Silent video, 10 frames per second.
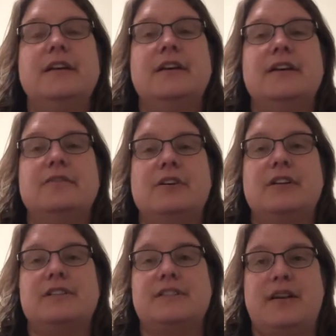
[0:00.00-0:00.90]

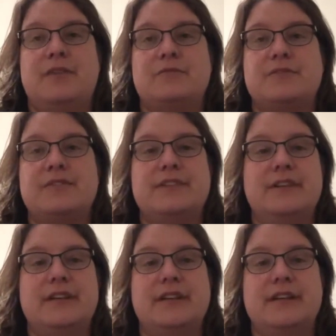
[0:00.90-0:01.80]
various towns
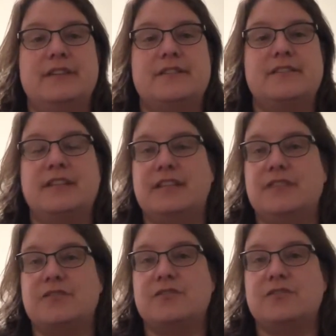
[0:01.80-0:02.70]
and
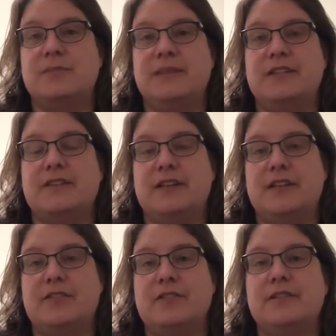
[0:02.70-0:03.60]
cities should be
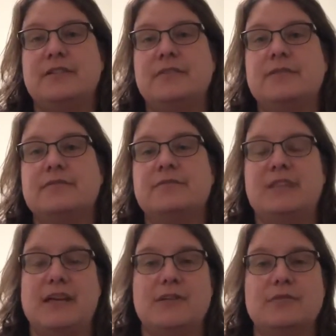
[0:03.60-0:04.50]
declared
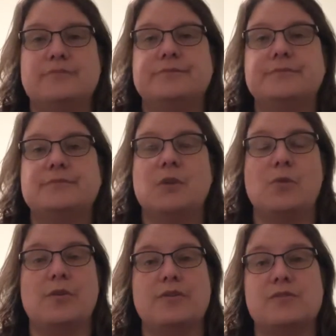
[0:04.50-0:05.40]
yellow,
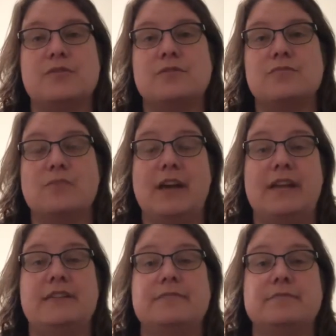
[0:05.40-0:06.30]
orange,
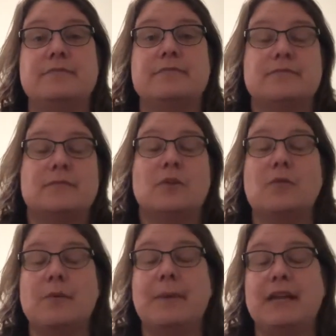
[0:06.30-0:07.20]
red, or
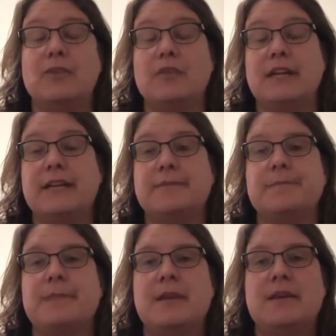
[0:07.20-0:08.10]
remain green.
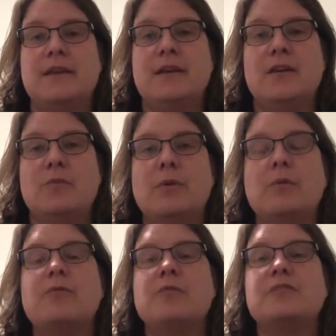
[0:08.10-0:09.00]
We
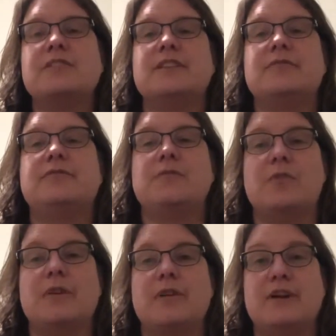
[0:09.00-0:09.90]
were fortunate
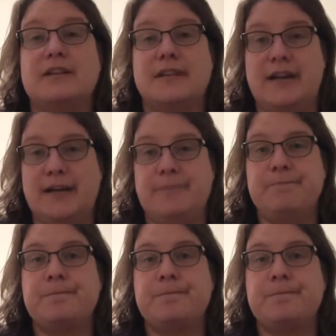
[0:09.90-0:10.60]
for a time